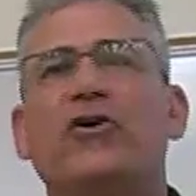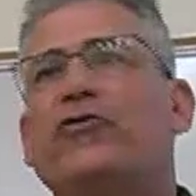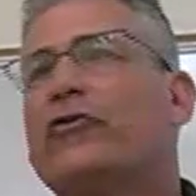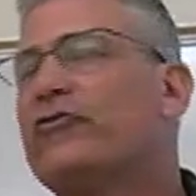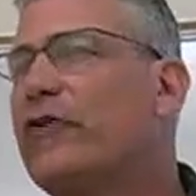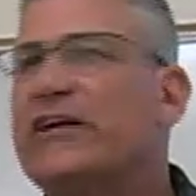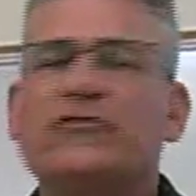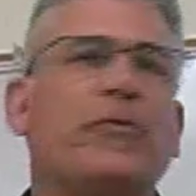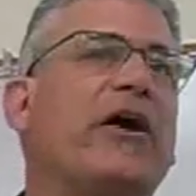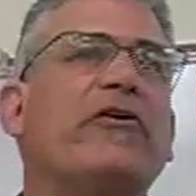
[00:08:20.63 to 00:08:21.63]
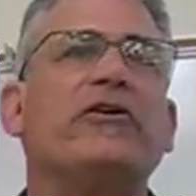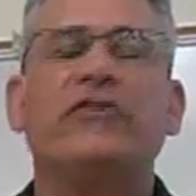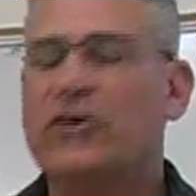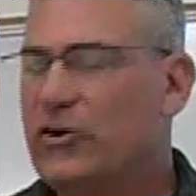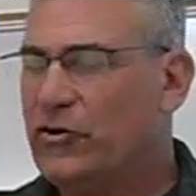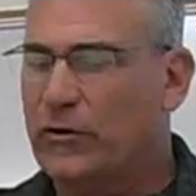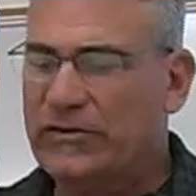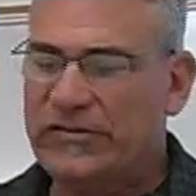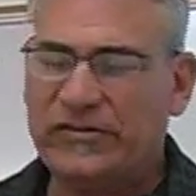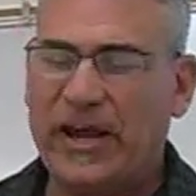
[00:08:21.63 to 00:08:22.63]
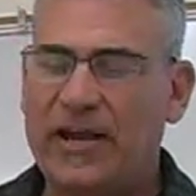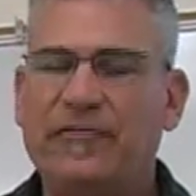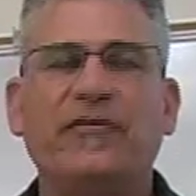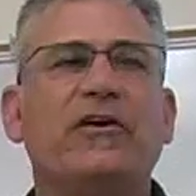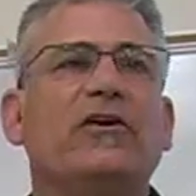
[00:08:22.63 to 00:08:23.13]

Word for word: nor transparent, nor safe,